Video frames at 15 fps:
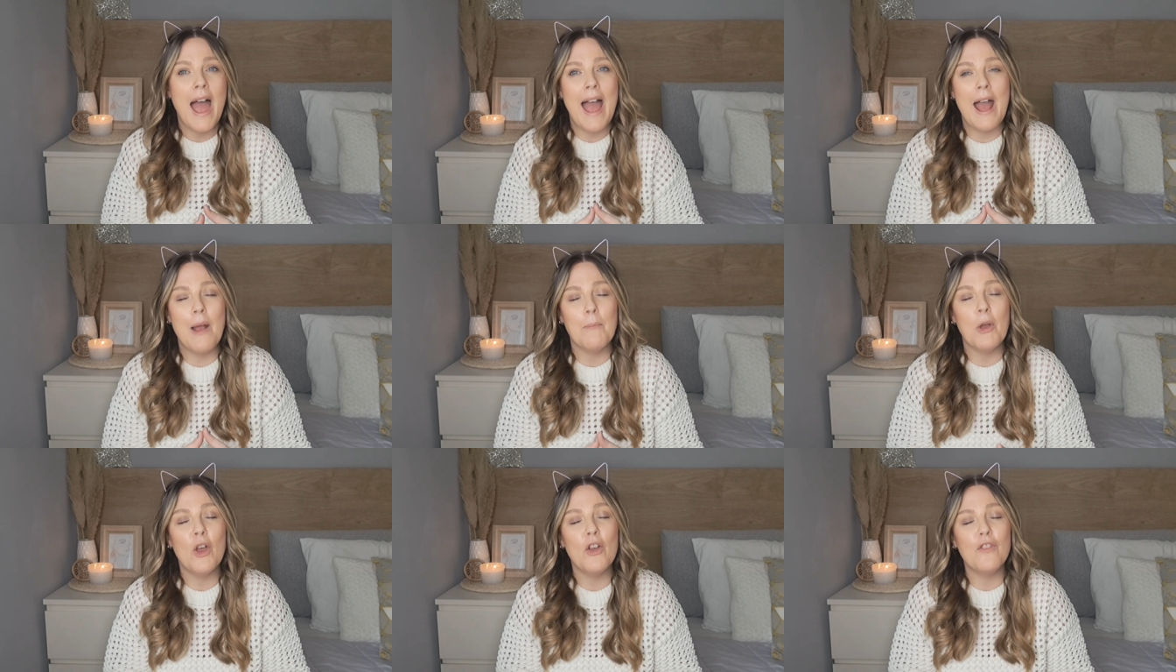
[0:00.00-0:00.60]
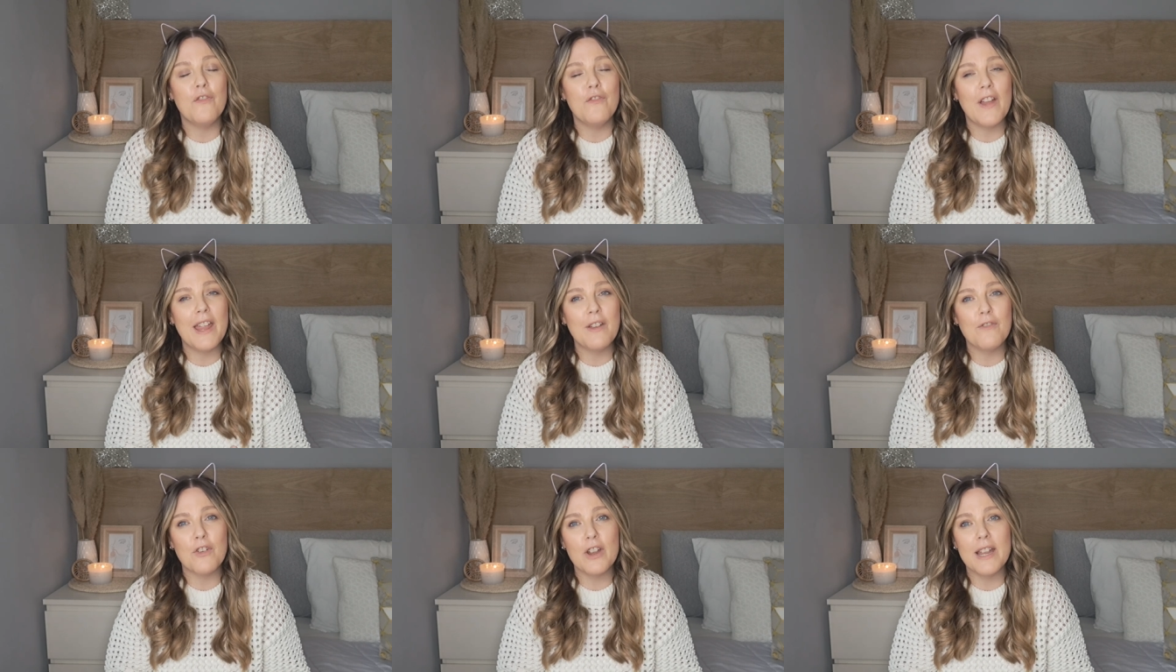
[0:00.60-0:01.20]
Um, her
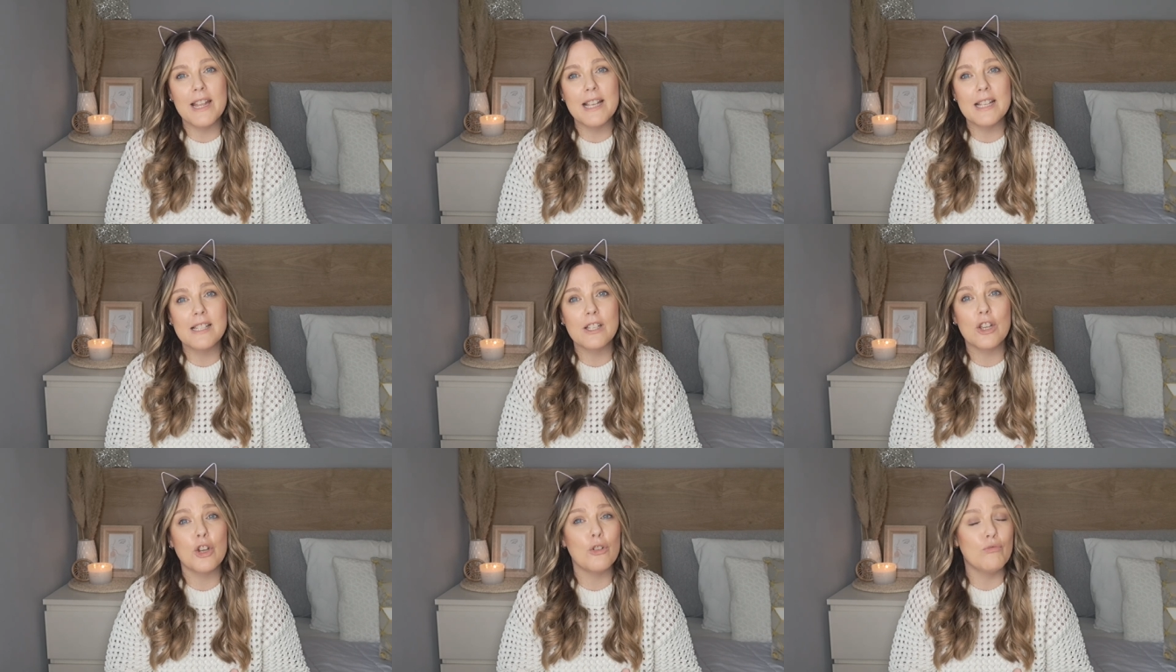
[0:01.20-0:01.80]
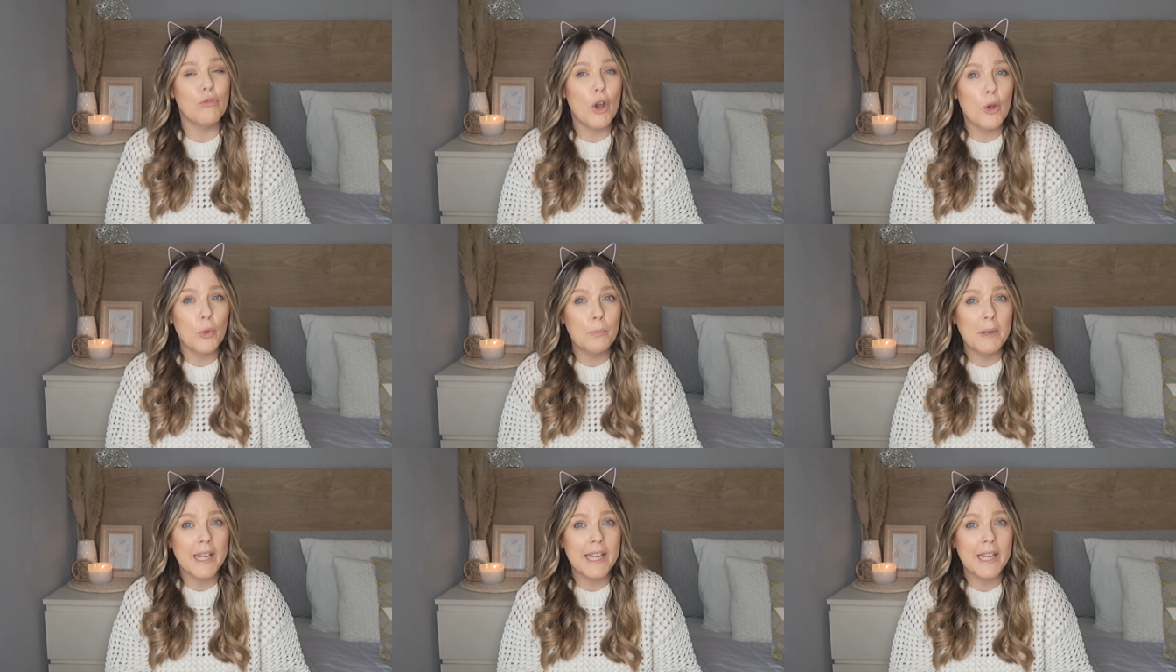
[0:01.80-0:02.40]
favourite is
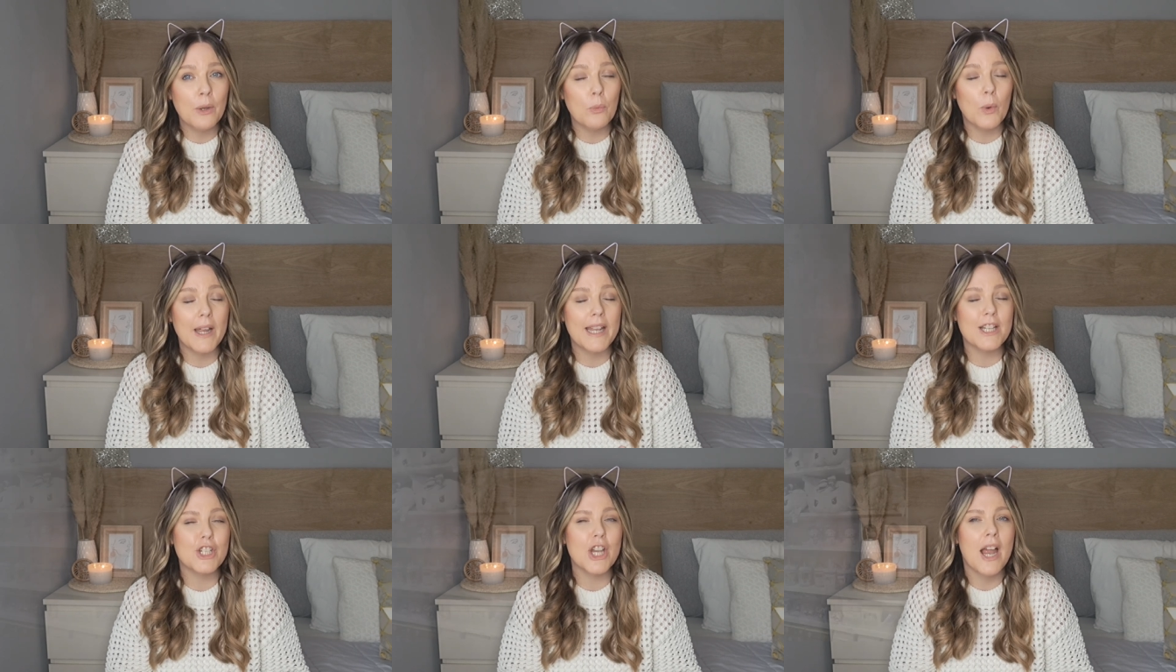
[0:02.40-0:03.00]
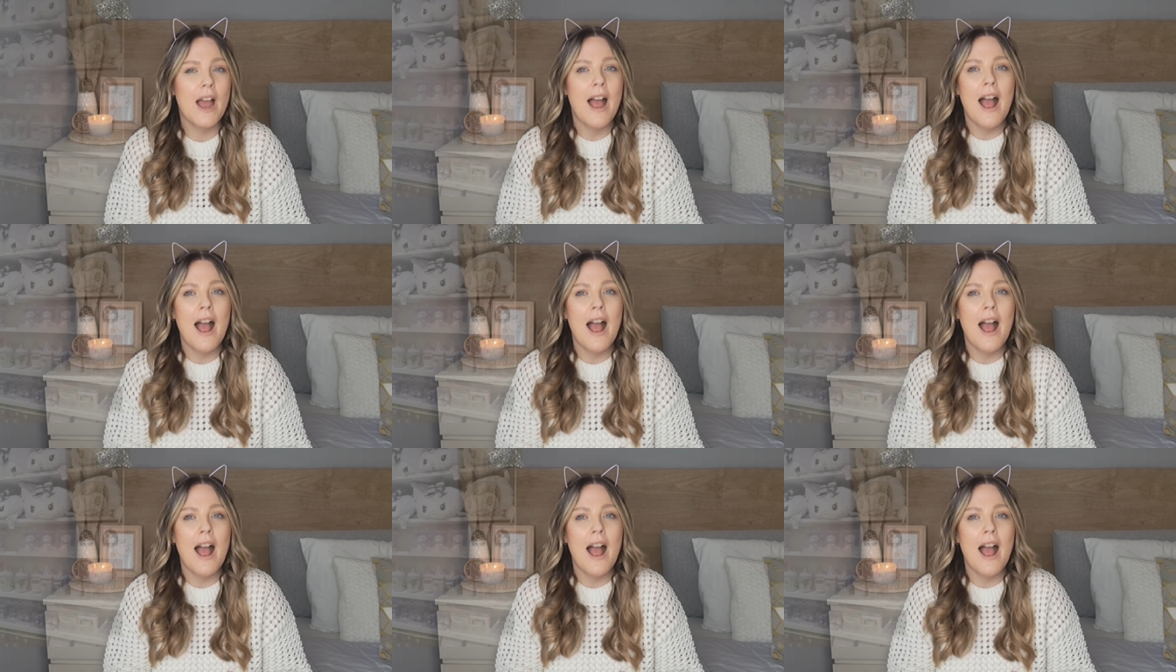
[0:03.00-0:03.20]
Kuromi, which